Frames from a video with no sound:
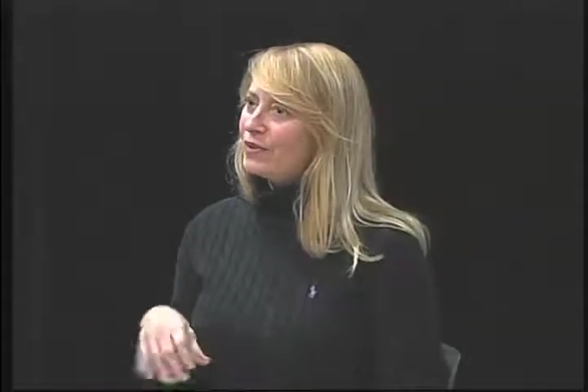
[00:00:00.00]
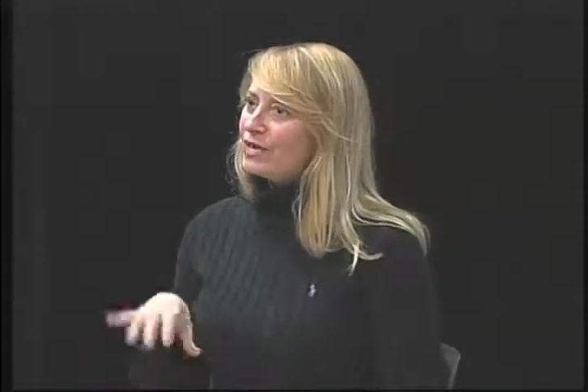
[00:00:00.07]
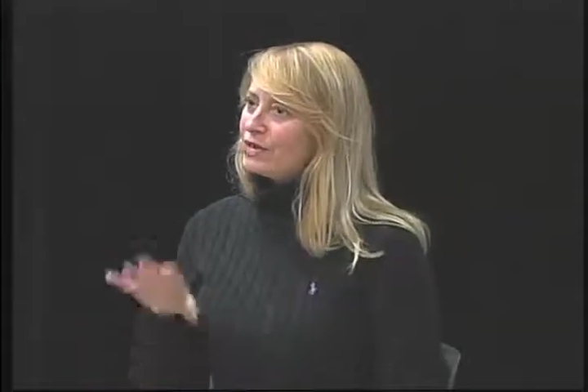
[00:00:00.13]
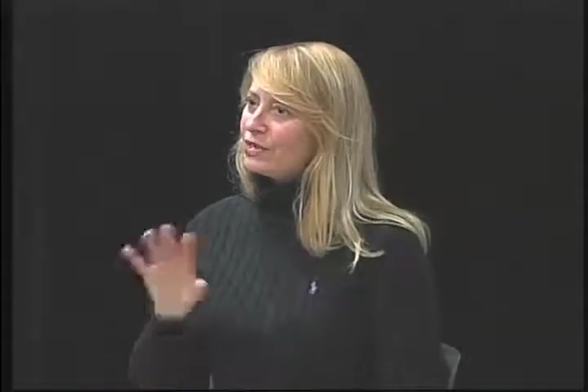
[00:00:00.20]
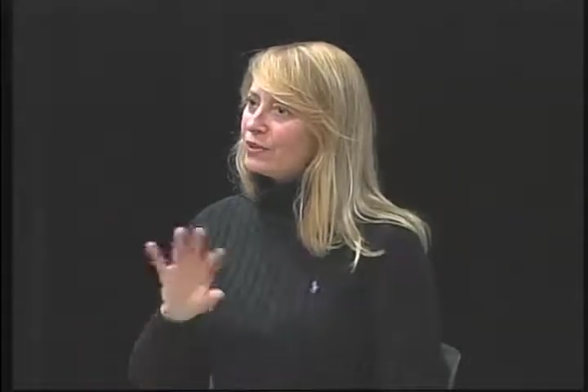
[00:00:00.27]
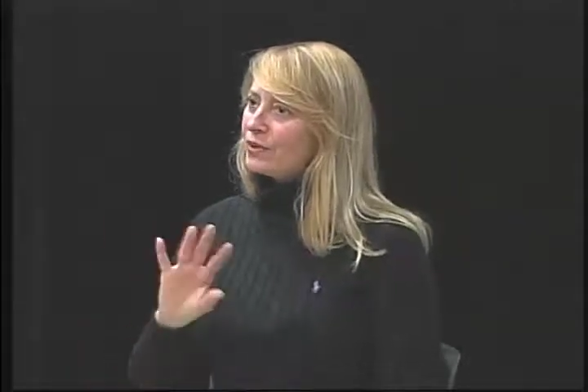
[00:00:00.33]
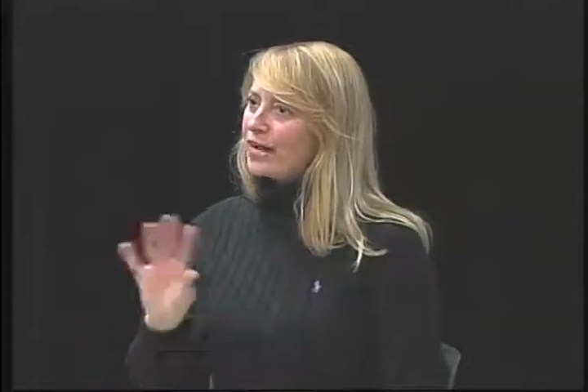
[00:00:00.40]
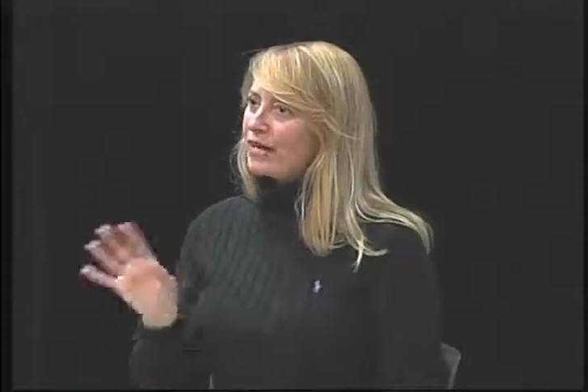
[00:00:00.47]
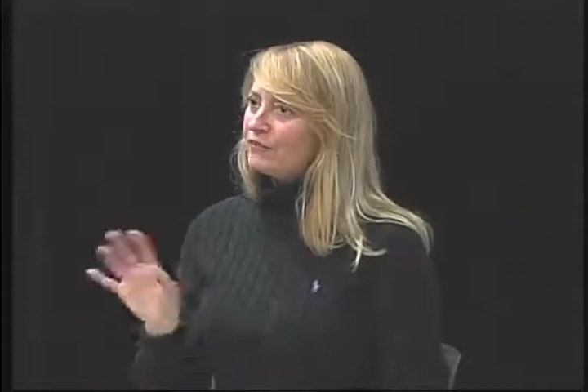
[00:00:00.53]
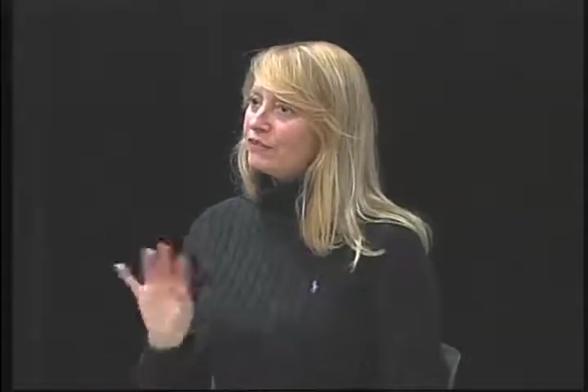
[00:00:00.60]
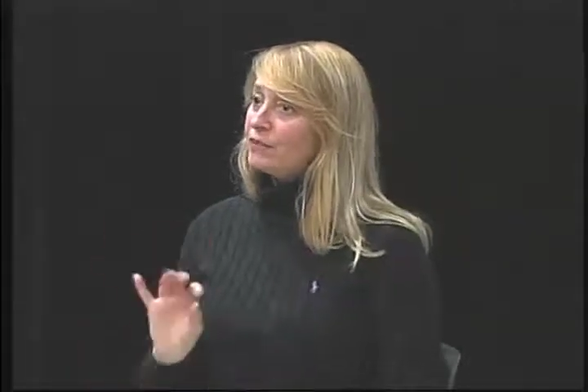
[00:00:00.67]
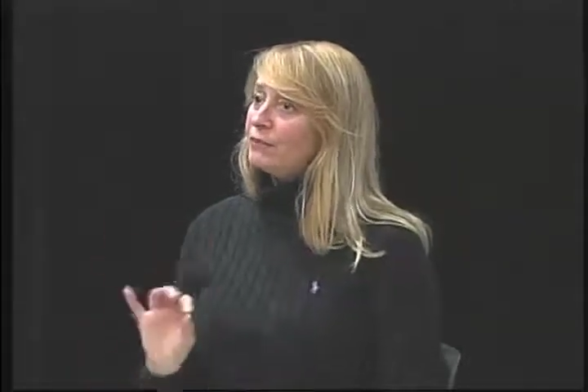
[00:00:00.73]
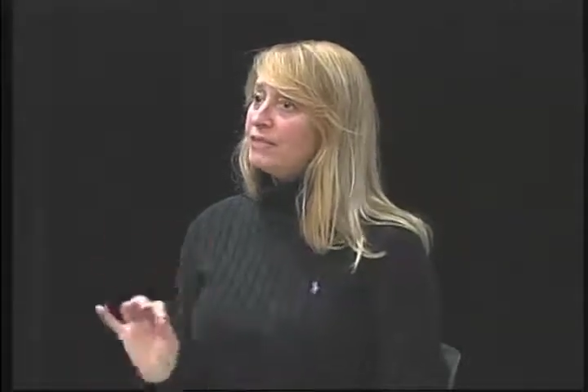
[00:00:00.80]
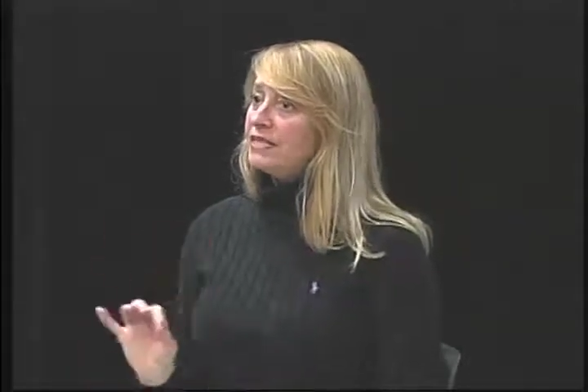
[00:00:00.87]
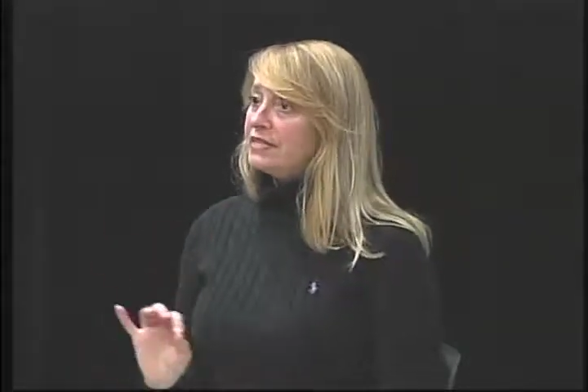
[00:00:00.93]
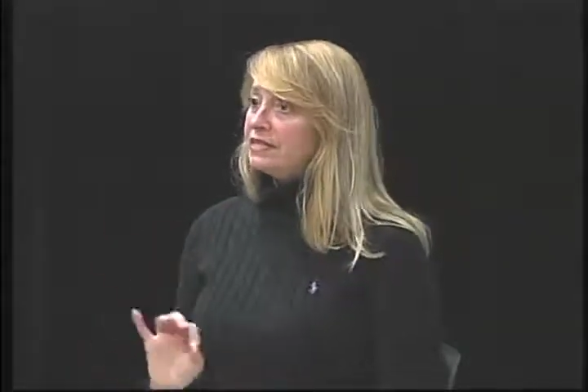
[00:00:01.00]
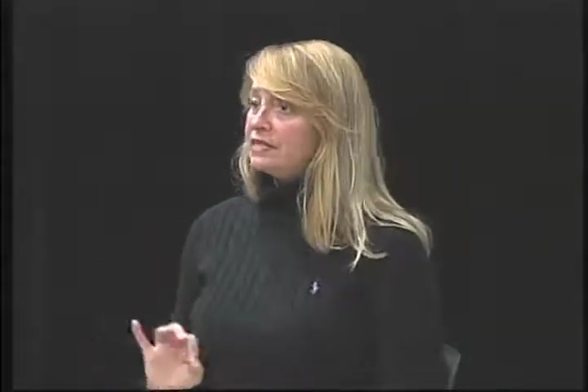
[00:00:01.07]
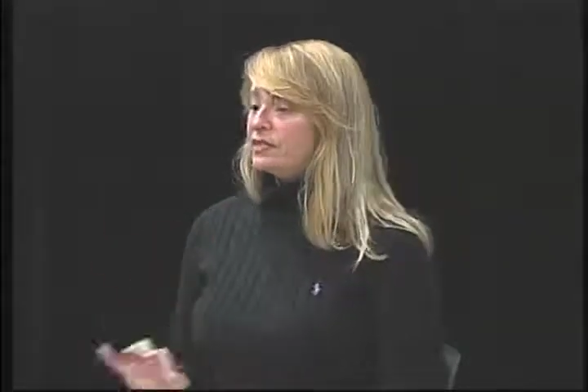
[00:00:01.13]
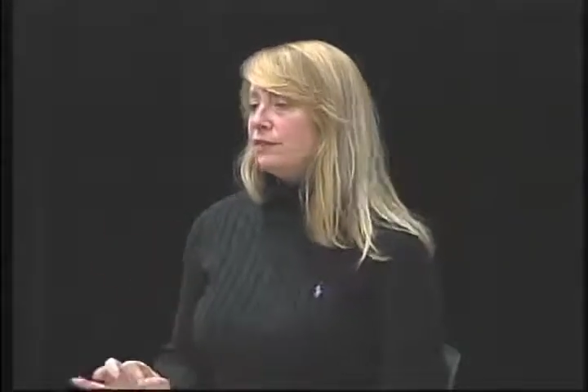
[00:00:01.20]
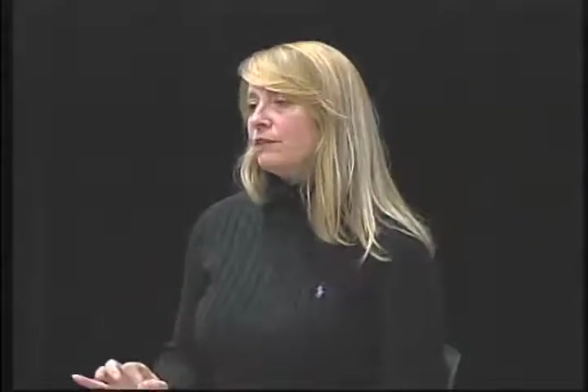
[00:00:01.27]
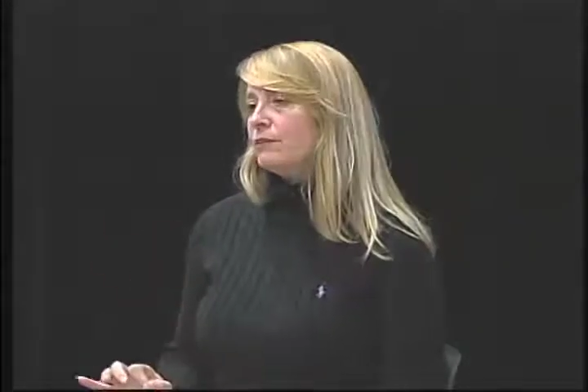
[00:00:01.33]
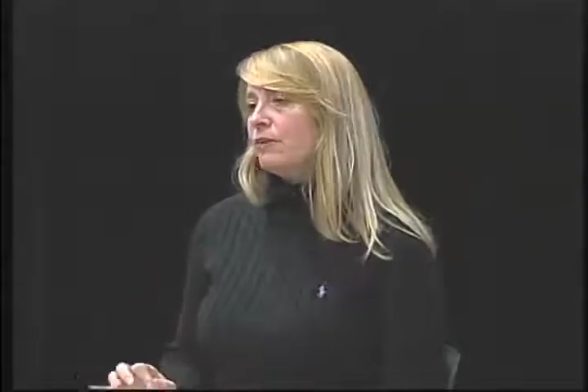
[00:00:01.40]
So, kind of like pieces
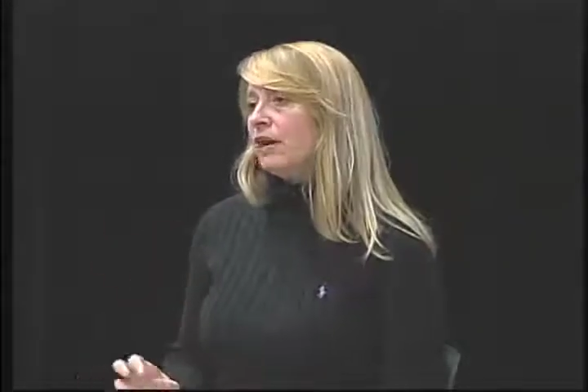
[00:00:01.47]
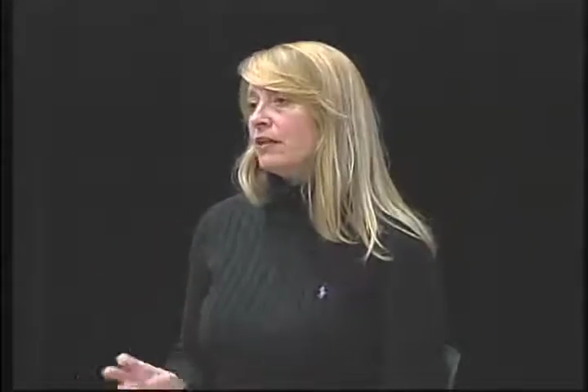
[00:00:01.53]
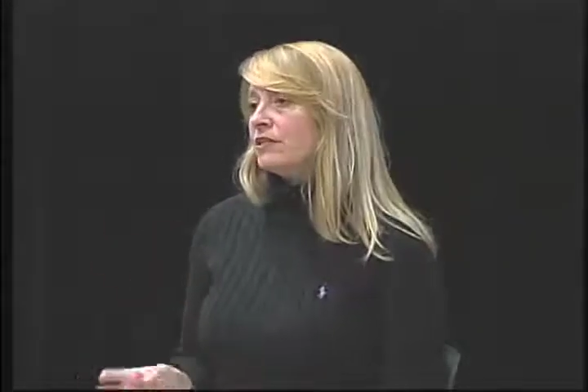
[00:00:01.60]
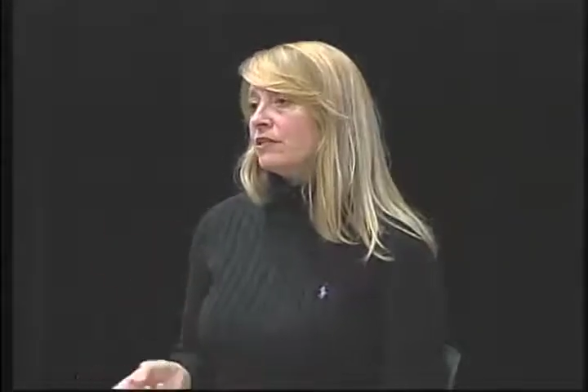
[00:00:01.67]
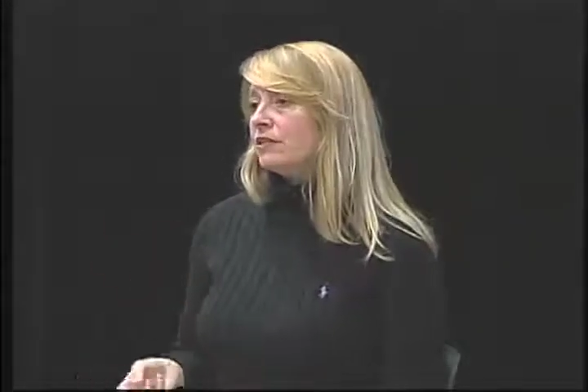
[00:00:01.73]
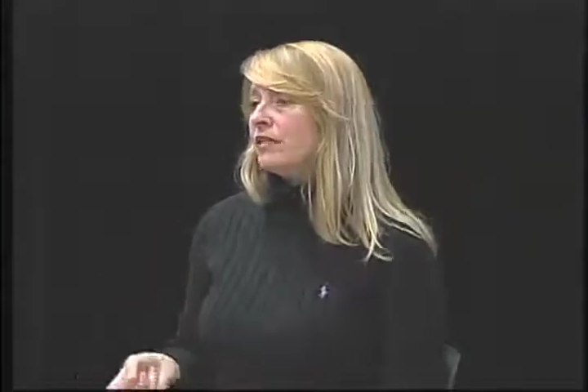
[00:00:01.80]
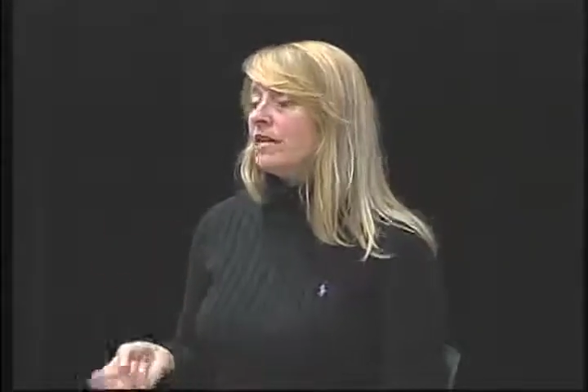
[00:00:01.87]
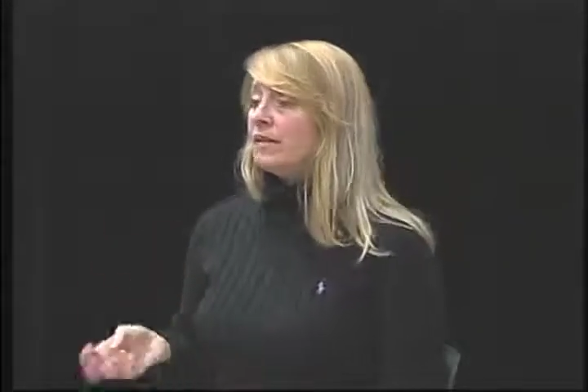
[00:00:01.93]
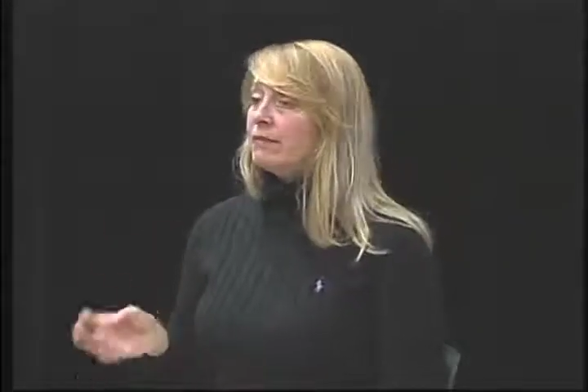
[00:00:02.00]
to the puzzle.